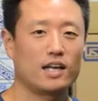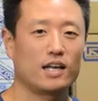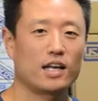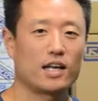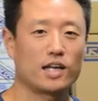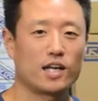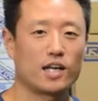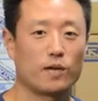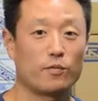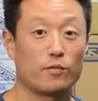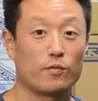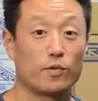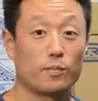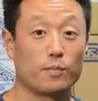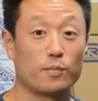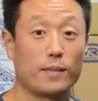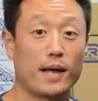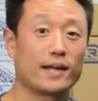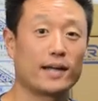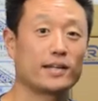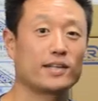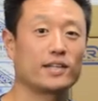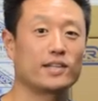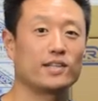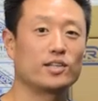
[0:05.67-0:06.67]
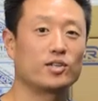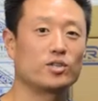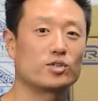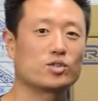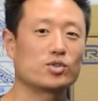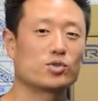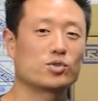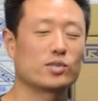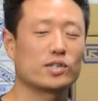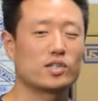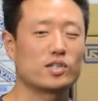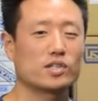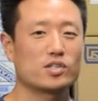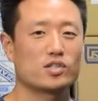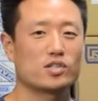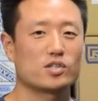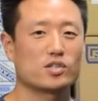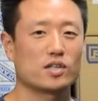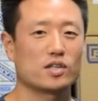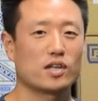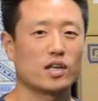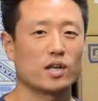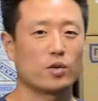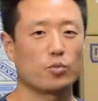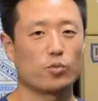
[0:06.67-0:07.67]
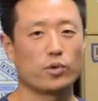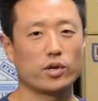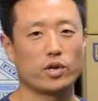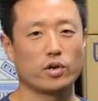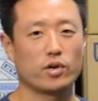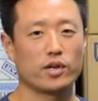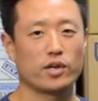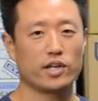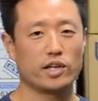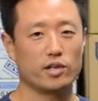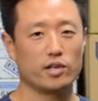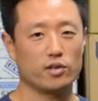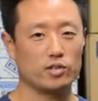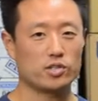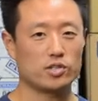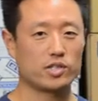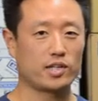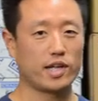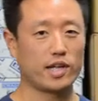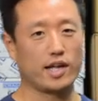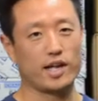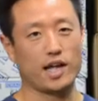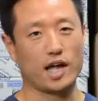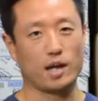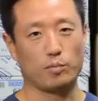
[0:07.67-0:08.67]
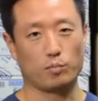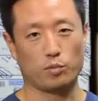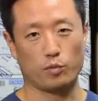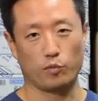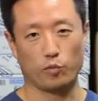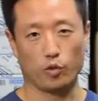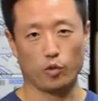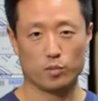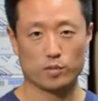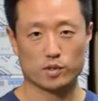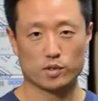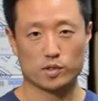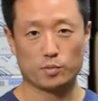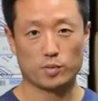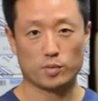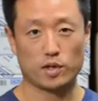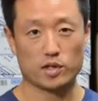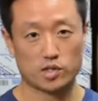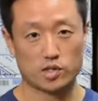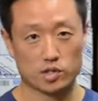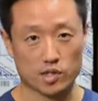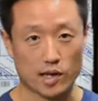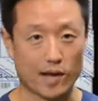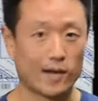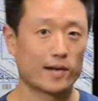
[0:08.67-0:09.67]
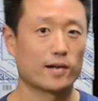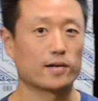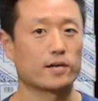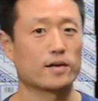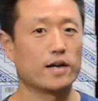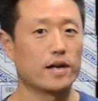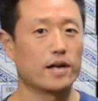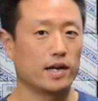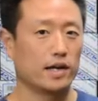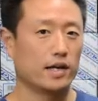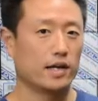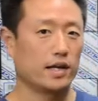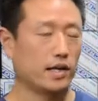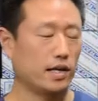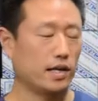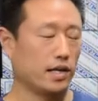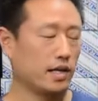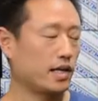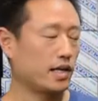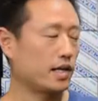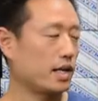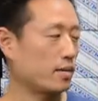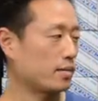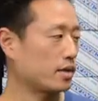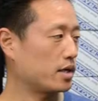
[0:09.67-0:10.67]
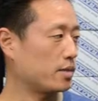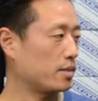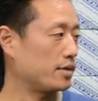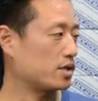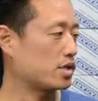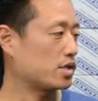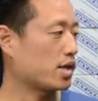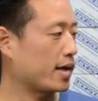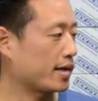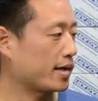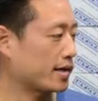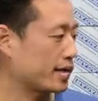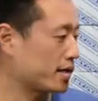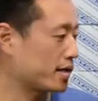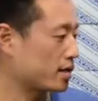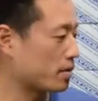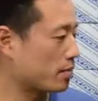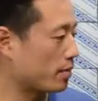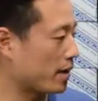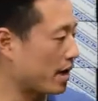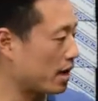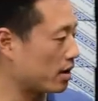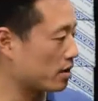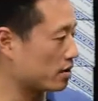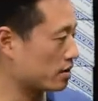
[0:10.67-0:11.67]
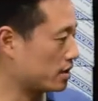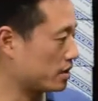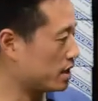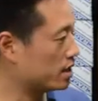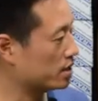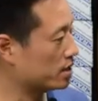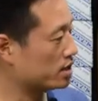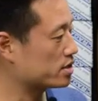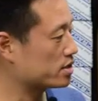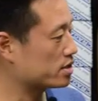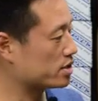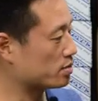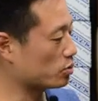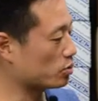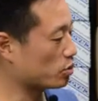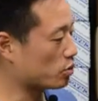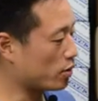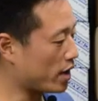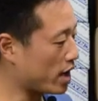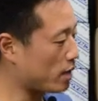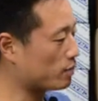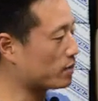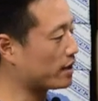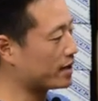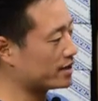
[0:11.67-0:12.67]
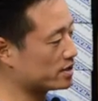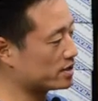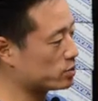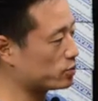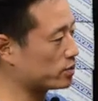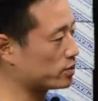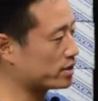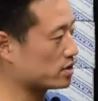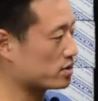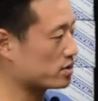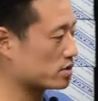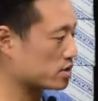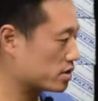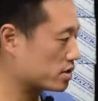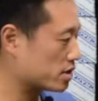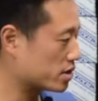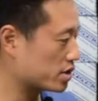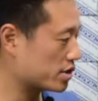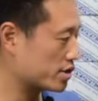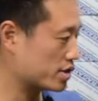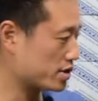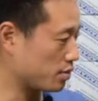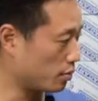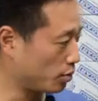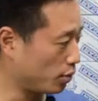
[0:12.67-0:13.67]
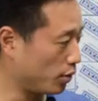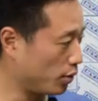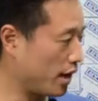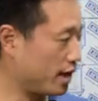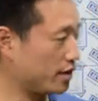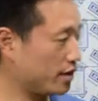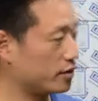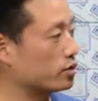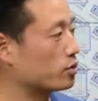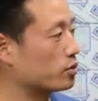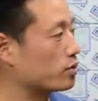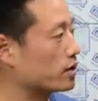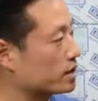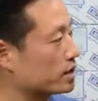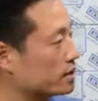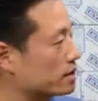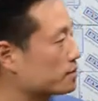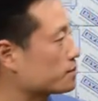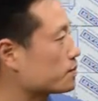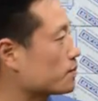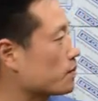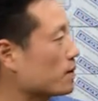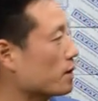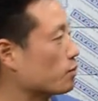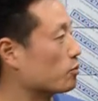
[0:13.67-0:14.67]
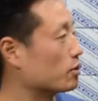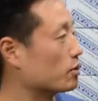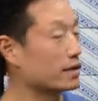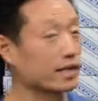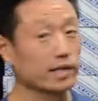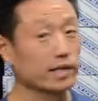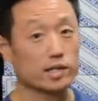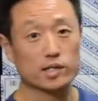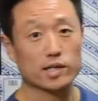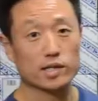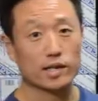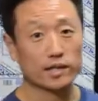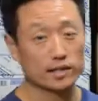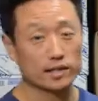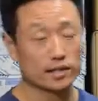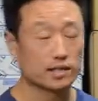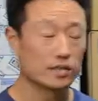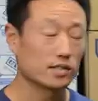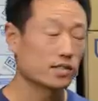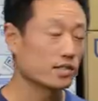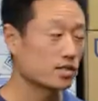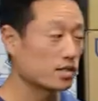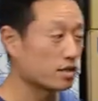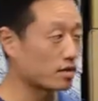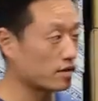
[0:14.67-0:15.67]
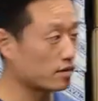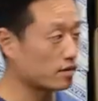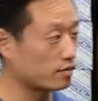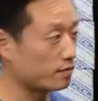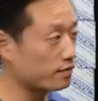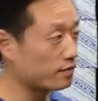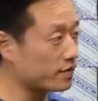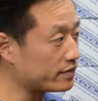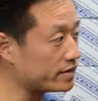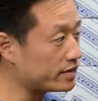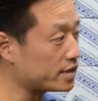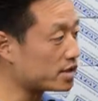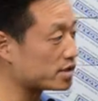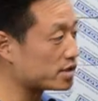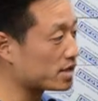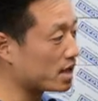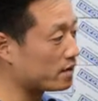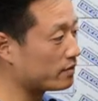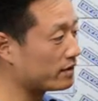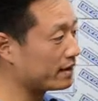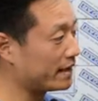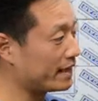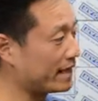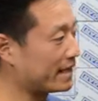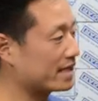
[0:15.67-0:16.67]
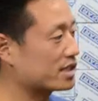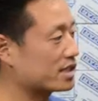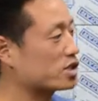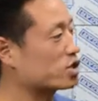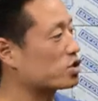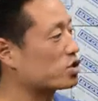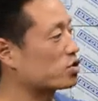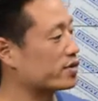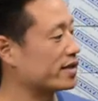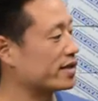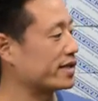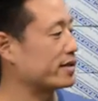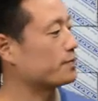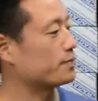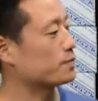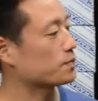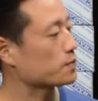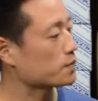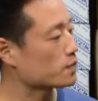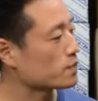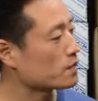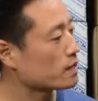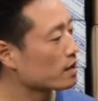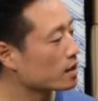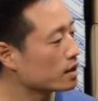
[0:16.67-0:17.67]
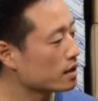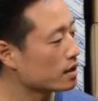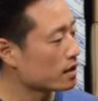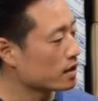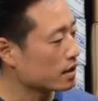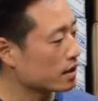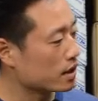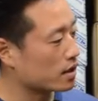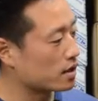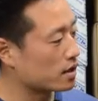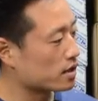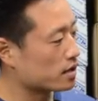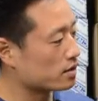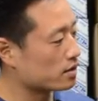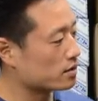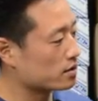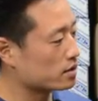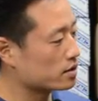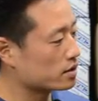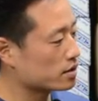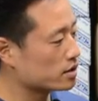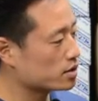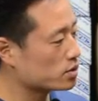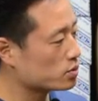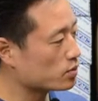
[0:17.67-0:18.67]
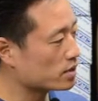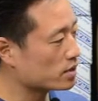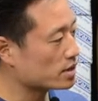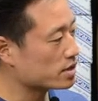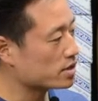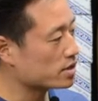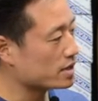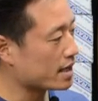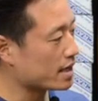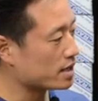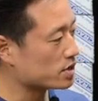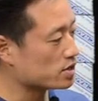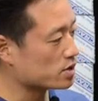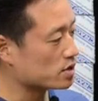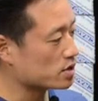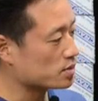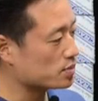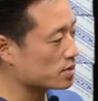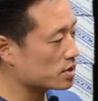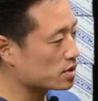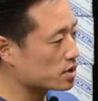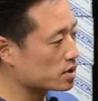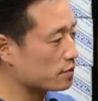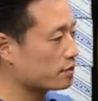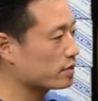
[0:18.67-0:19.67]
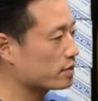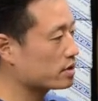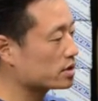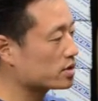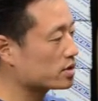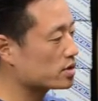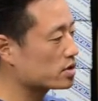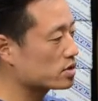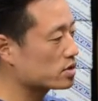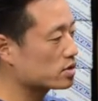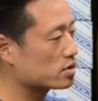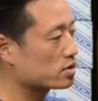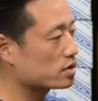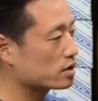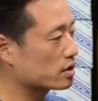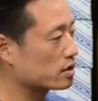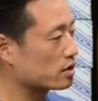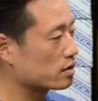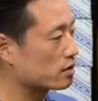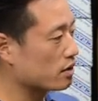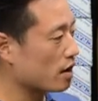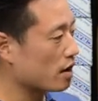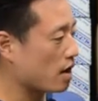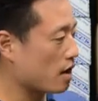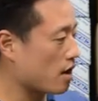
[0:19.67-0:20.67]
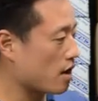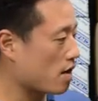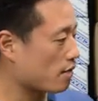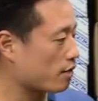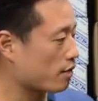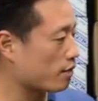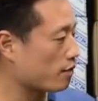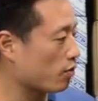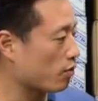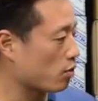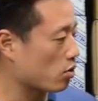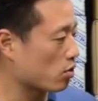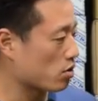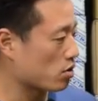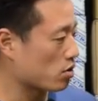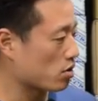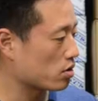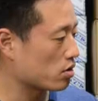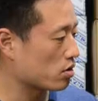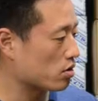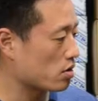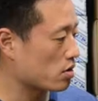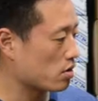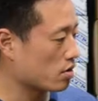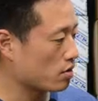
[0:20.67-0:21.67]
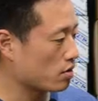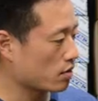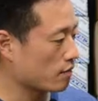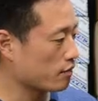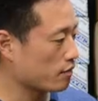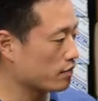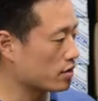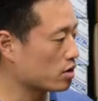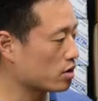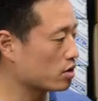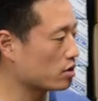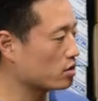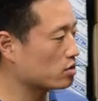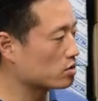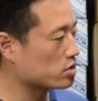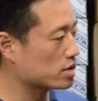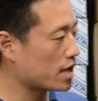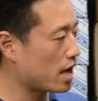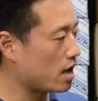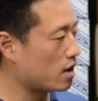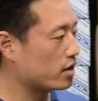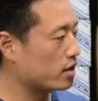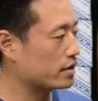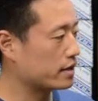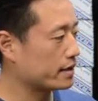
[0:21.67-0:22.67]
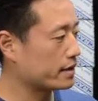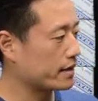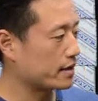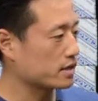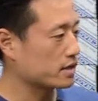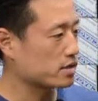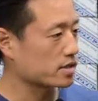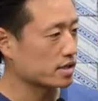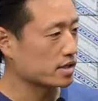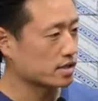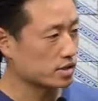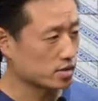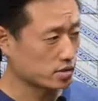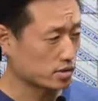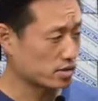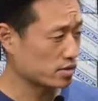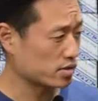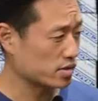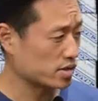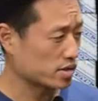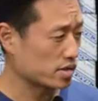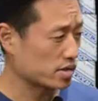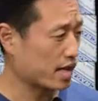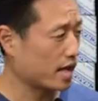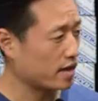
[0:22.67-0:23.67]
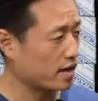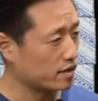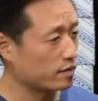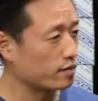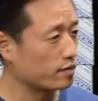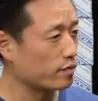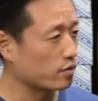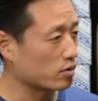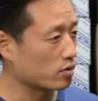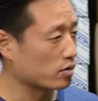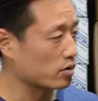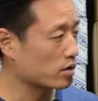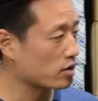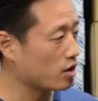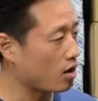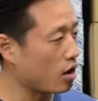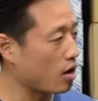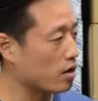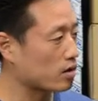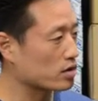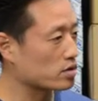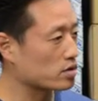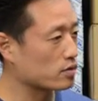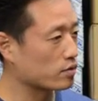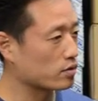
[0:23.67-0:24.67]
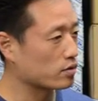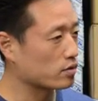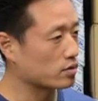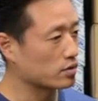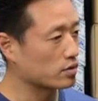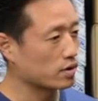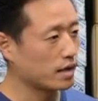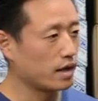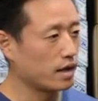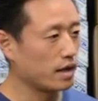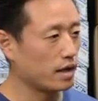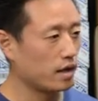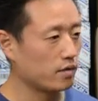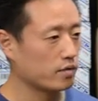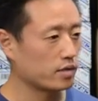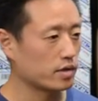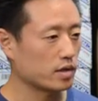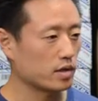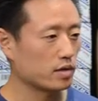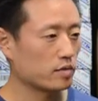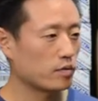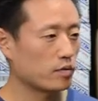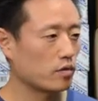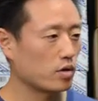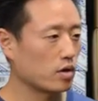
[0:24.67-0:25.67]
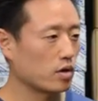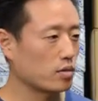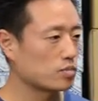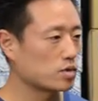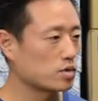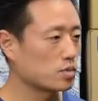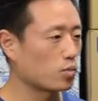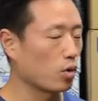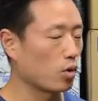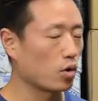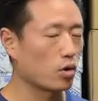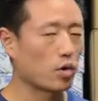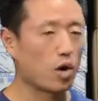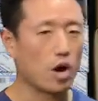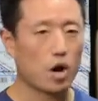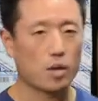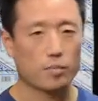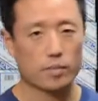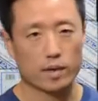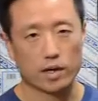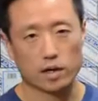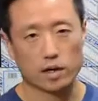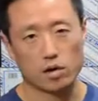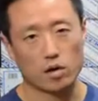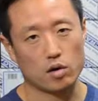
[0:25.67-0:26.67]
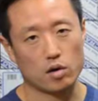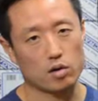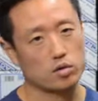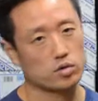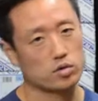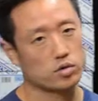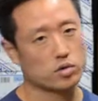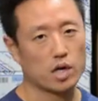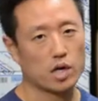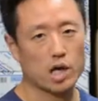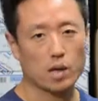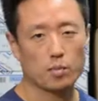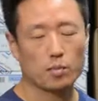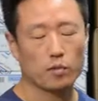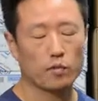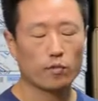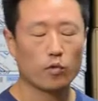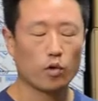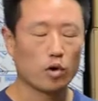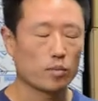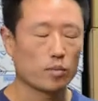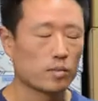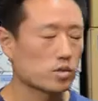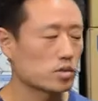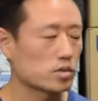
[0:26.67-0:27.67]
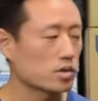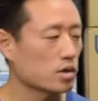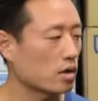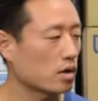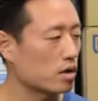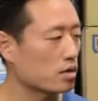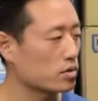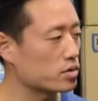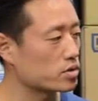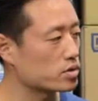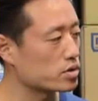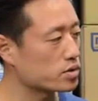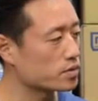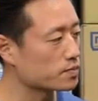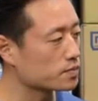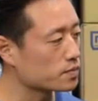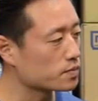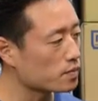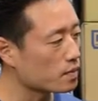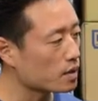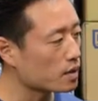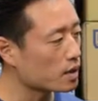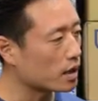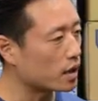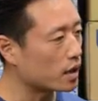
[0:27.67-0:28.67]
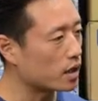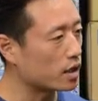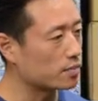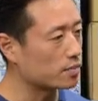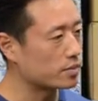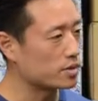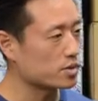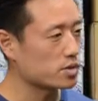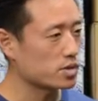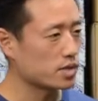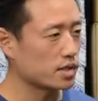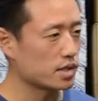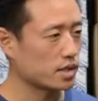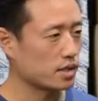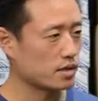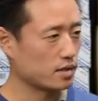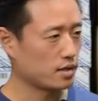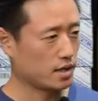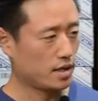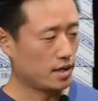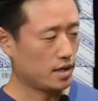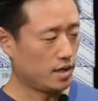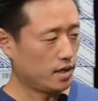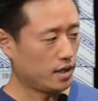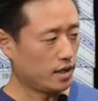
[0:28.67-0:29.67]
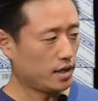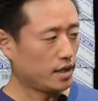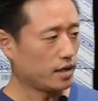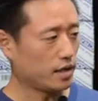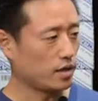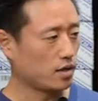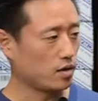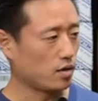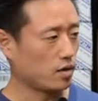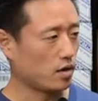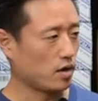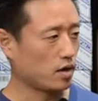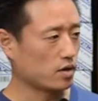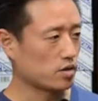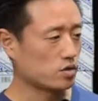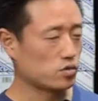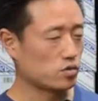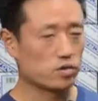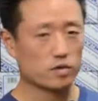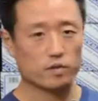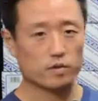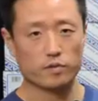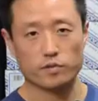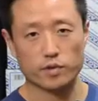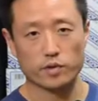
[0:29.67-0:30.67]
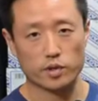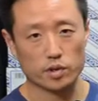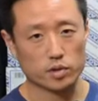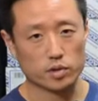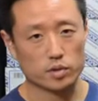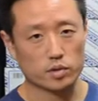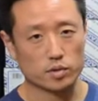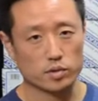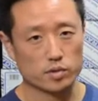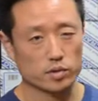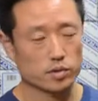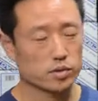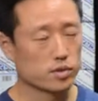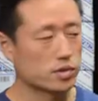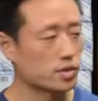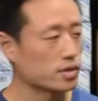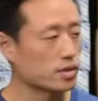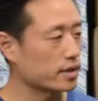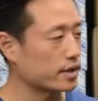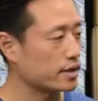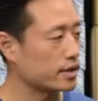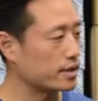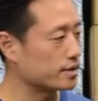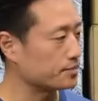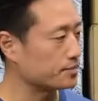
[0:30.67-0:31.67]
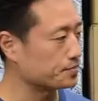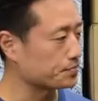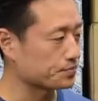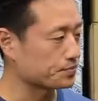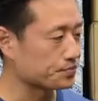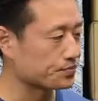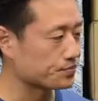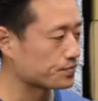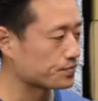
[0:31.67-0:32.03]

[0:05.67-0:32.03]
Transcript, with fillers: and I'm from Mackin Industries and we are here today at Performance Plus Tire and I'm going to be talking about some Gram Lights wheels. This is a brand new one. I'm really excited. It's the 57 Extreme. Uh, this one is actually specifically suited uh, for vehicles out in the United States. So it was designed for cars, for everything from sport compact cars to high performance cars. Um, you'll see it, you know, on drift vehicles. Um,